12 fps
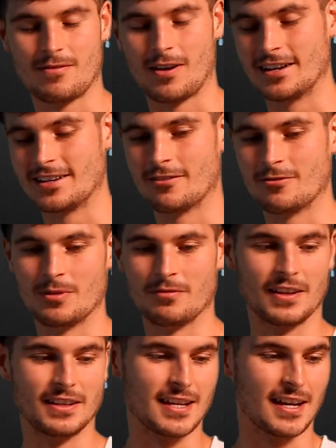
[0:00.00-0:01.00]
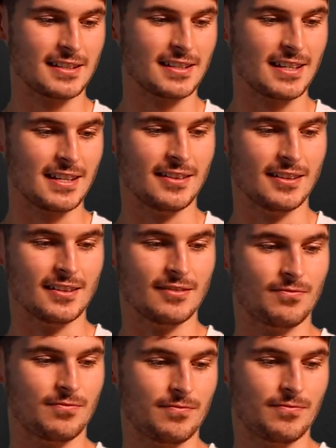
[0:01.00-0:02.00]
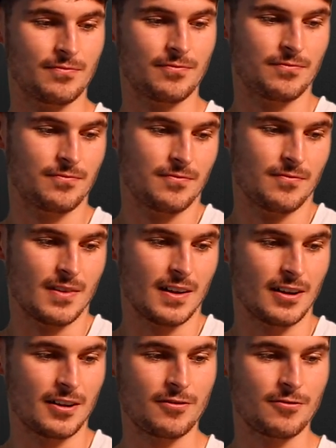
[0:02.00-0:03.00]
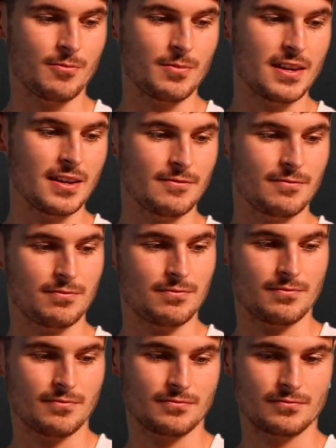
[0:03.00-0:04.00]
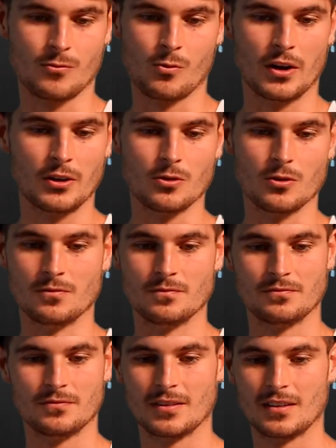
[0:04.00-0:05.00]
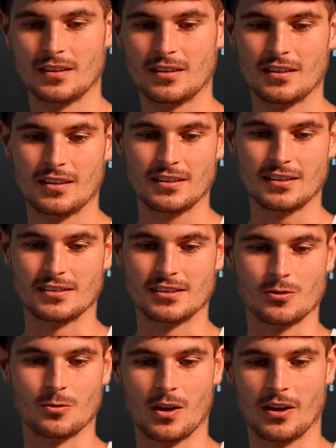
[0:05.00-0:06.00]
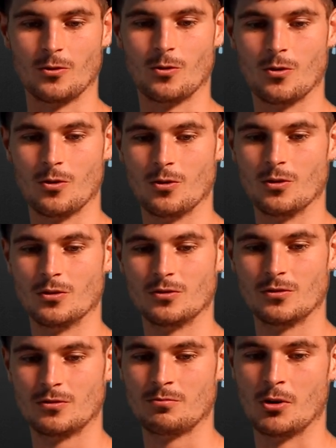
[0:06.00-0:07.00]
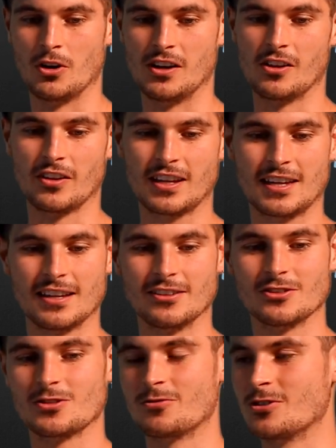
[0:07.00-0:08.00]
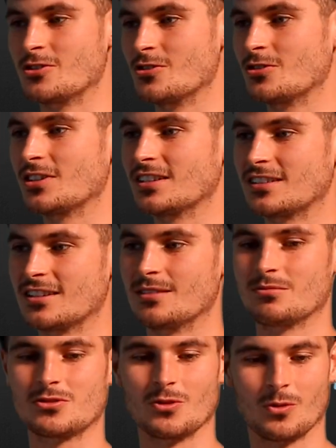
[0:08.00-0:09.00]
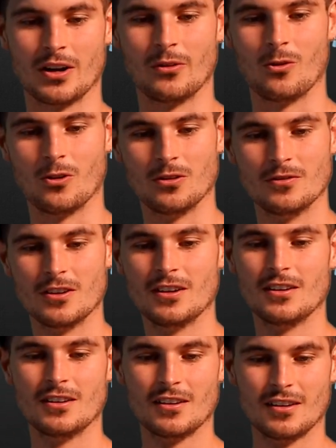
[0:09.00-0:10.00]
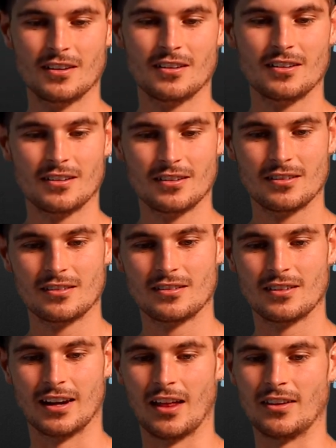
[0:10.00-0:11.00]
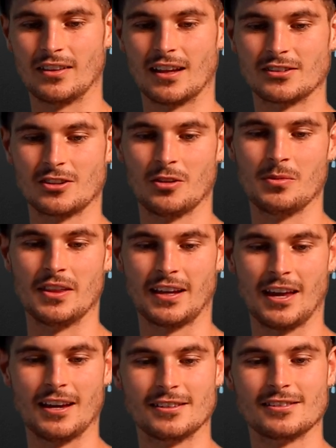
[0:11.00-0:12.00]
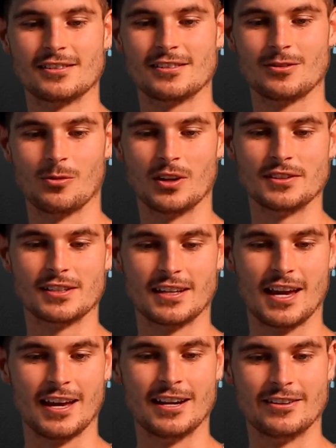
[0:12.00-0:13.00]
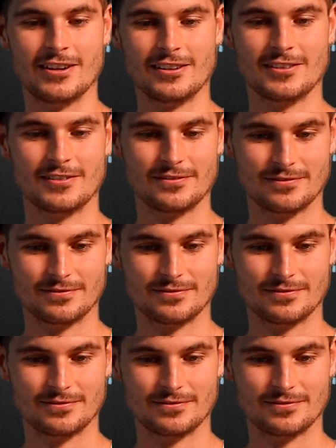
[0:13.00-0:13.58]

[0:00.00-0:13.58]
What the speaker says: haven't been fantastic either. For me, 1-1. This is a 1-1. Burnley are the kings of reducing teams to 1-1. And I think that's going to be the case once again.